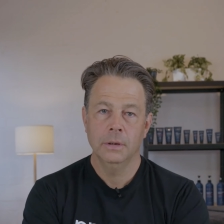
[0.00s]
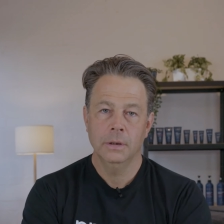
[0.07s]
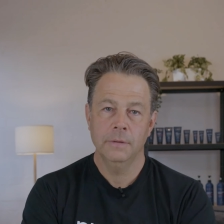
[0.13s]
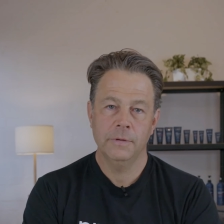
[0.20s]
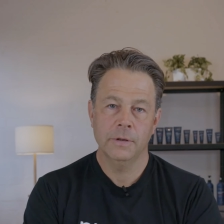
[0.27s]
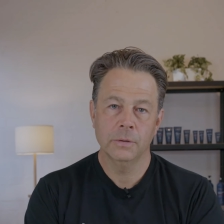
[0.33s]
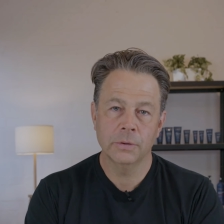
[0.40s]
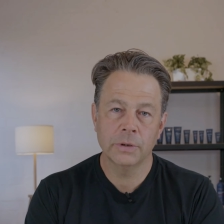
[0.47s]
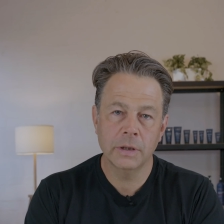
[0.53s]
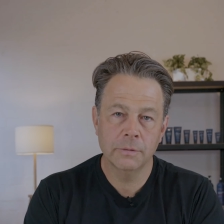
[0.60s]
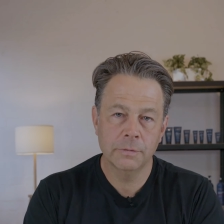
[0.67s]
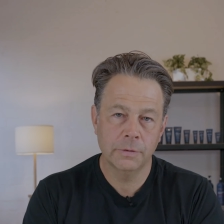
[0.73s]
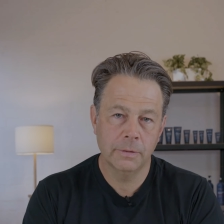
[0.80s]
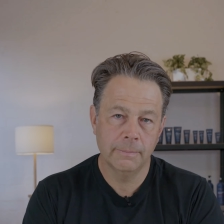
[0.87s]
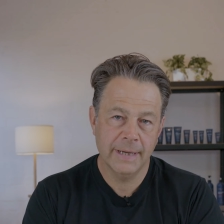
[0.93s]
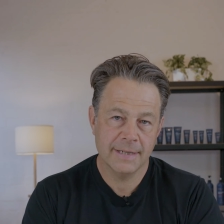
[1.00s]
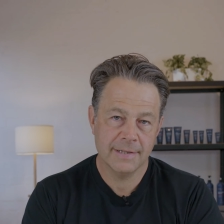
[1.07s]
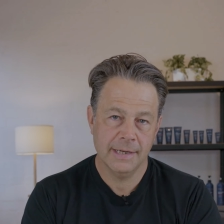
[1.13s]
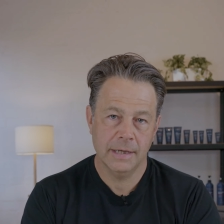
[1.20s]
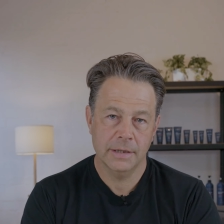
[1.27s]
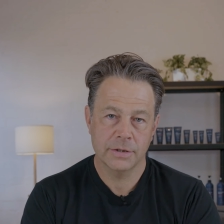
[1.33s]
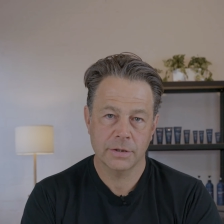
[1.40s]
If you're looking for a
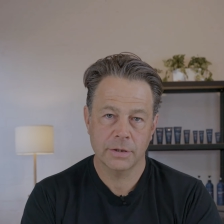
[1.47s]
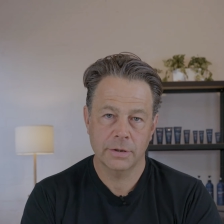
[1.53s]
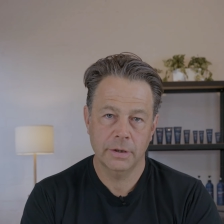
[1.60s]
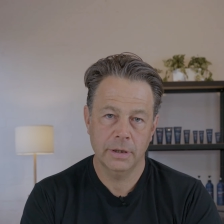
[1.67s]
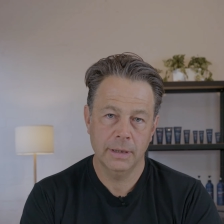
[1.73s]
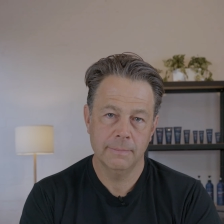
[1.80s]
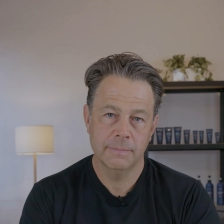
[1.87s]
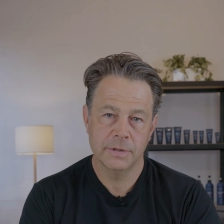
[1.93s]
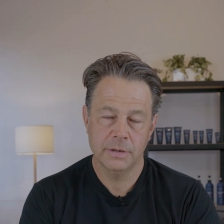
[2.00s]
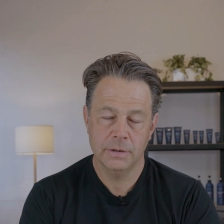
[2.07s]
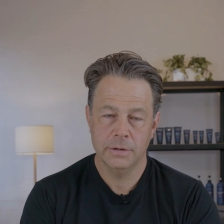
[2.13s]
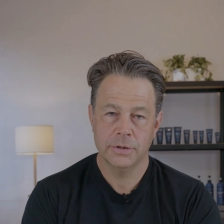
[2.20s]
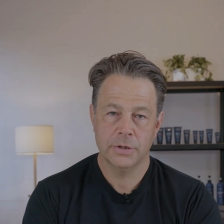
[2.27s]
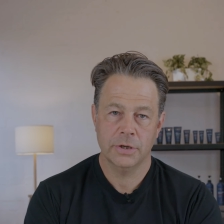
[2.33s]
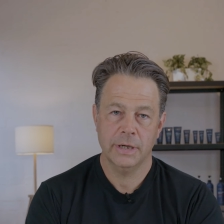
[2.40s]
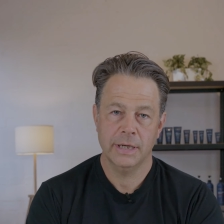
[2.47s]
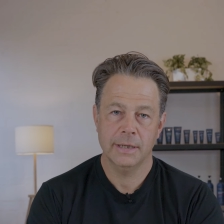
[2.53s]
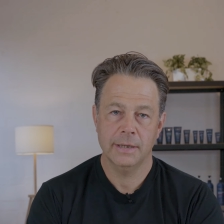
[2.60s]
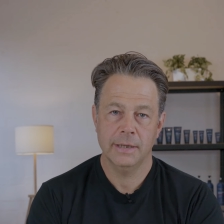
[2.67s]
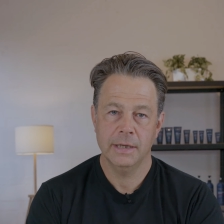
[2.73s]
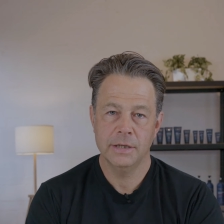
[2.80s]
massage cream to treat